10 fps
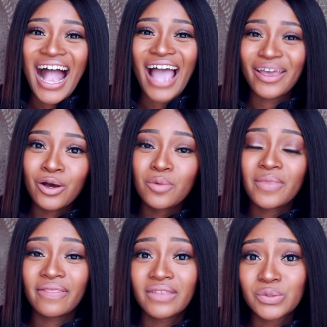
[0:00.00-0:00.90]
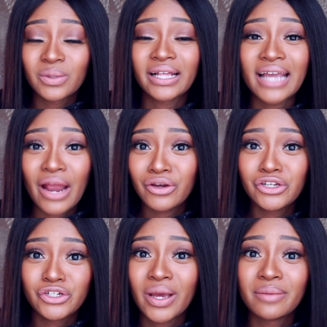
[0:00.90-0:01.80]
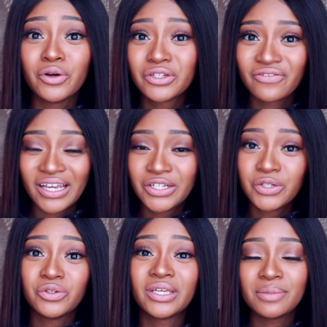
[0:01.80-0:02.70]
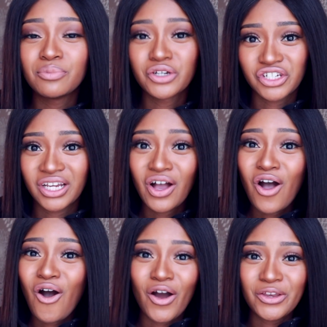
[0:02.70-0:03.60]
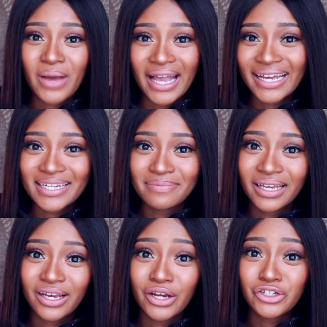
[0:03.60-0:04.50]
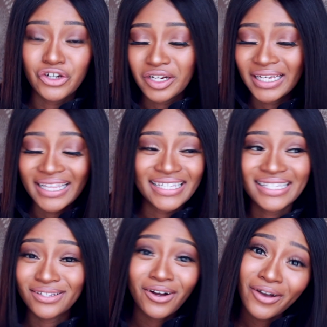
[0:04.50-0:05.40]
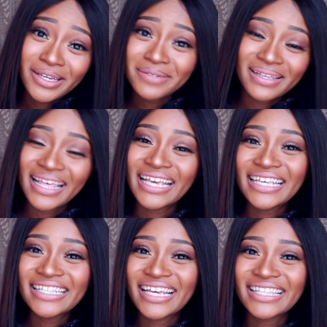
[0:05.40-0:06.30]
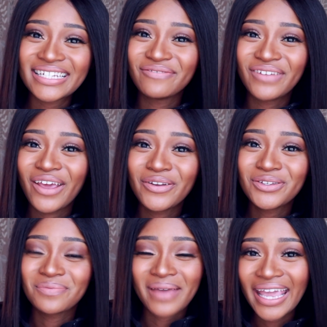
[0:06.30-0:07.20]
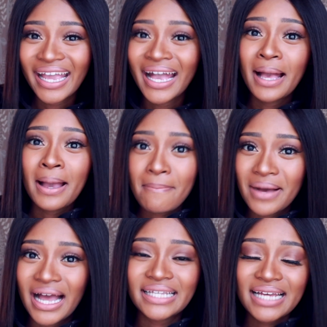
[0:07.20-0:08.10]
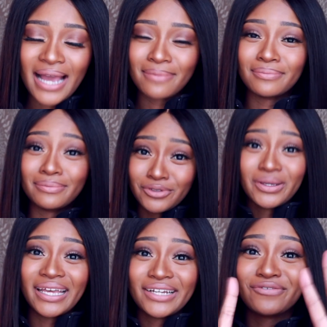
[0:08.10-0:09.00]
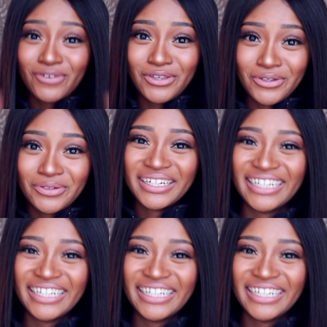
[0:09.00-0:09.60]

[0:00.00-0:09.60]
I hope that this will encourage you and motivate you to keep pushing on your academic journey. This is not going to be the easiest video to make, but I'm doing it for you.